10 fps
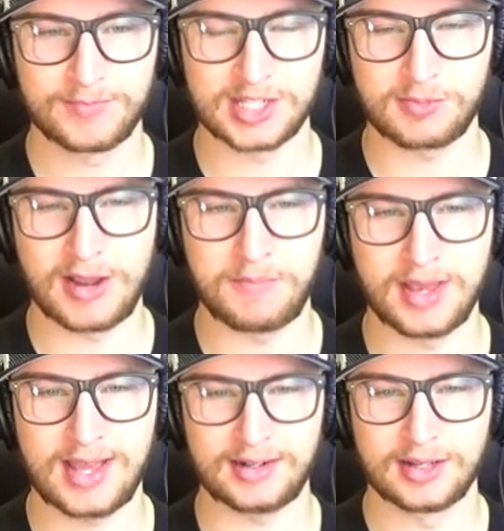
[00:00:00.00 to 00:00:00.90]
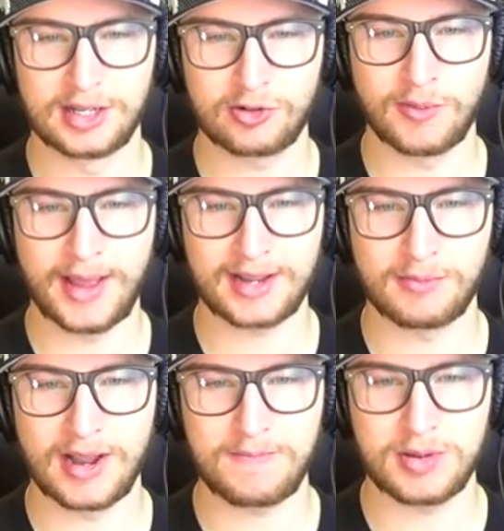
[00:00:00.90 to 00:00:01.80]
This might be it. Quebec
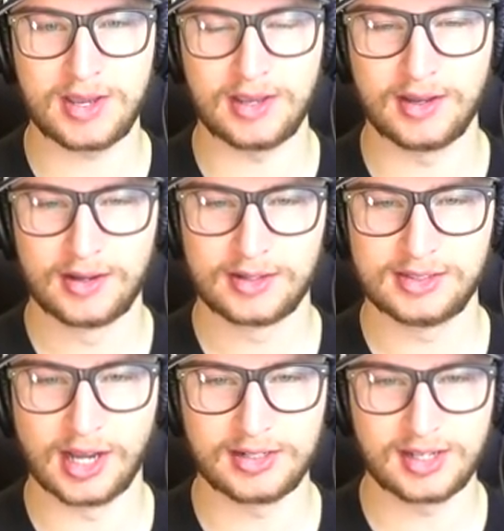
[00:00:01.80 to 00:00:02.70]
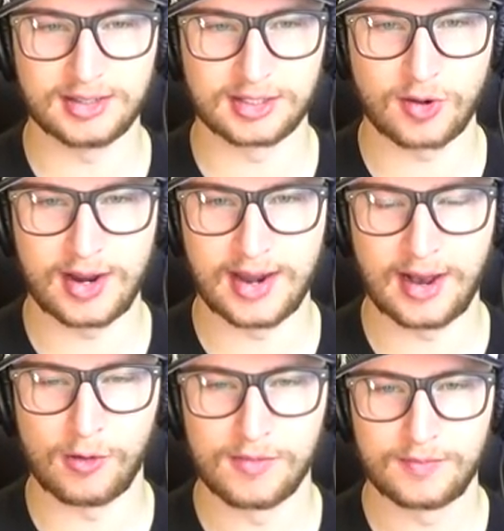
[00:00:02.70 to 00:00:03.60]
might be Dunions right
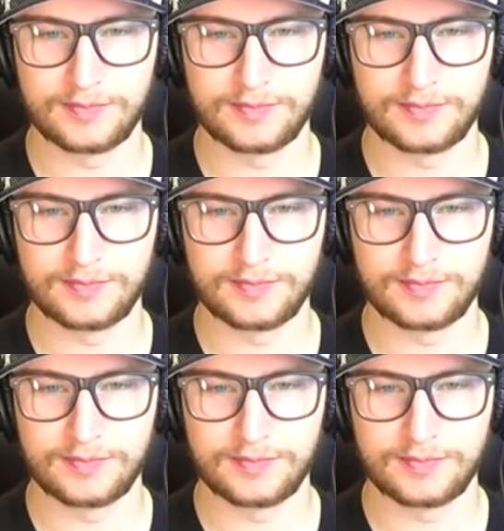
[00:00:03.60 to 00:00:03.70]
now.